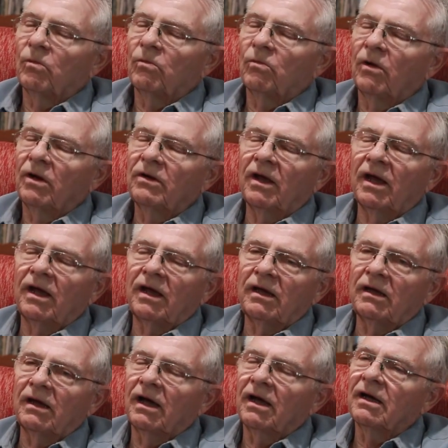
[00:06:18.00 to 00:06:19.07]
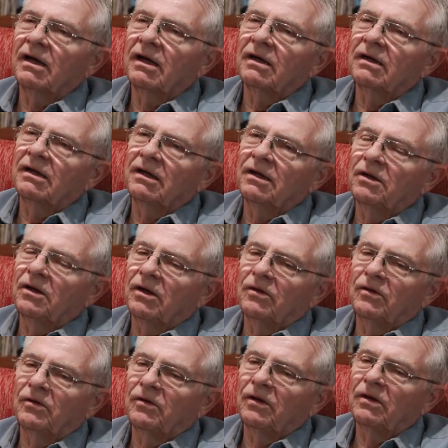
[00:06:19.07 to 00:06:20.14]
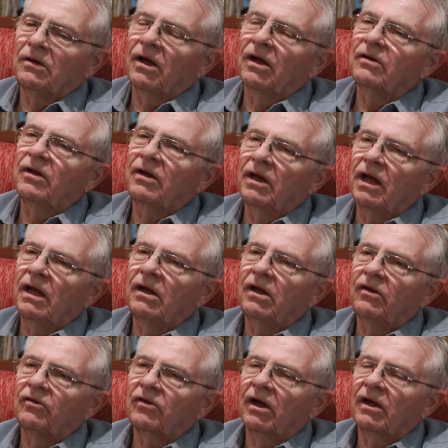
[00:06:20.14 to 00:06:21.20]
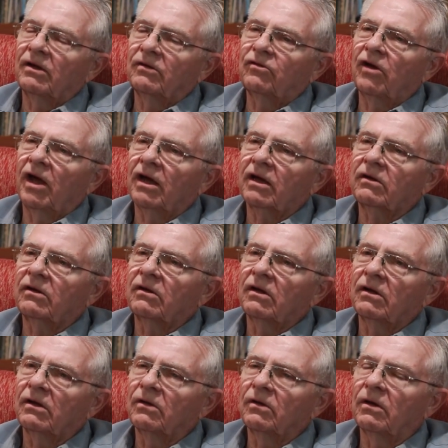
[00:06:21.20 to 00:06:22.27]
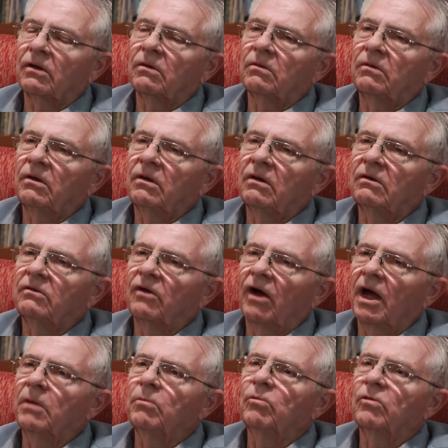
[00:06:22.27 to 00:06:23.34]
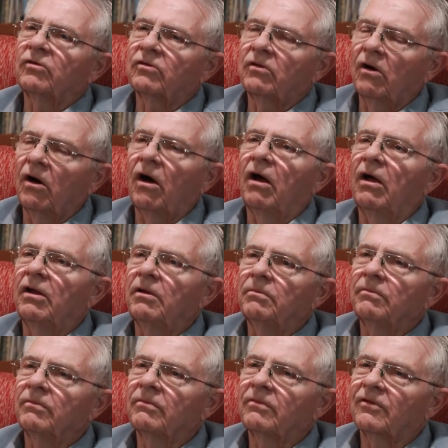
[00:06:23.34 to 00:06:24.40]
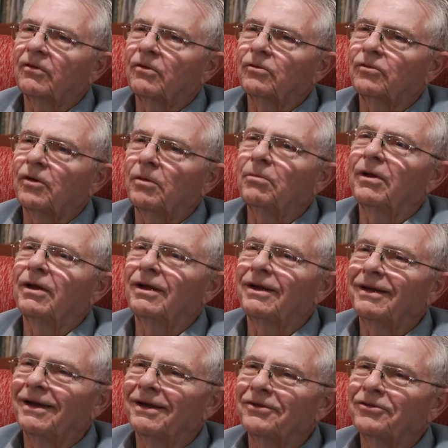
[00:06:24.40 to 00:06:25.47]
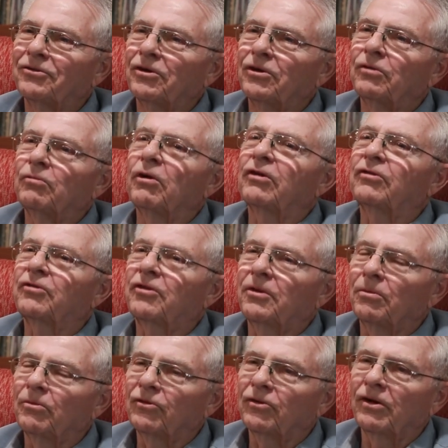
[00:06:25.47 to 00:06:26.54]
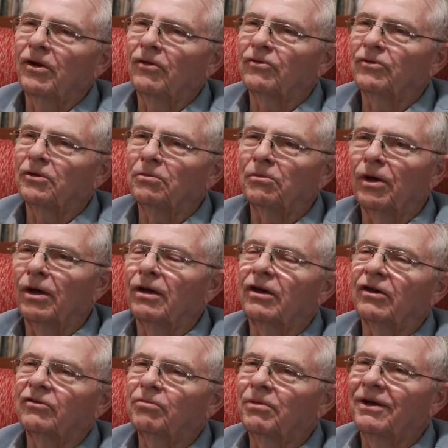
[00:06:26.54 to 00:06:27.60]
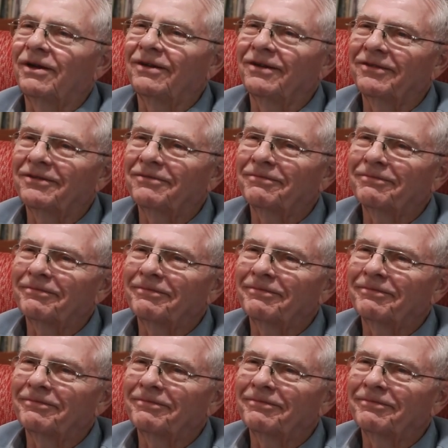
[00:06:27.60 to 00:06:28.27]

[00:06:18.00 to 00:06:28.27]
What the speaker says: One day in the 1980s, I checked and the dime was gone. So somebody has enriched themselves at my expense.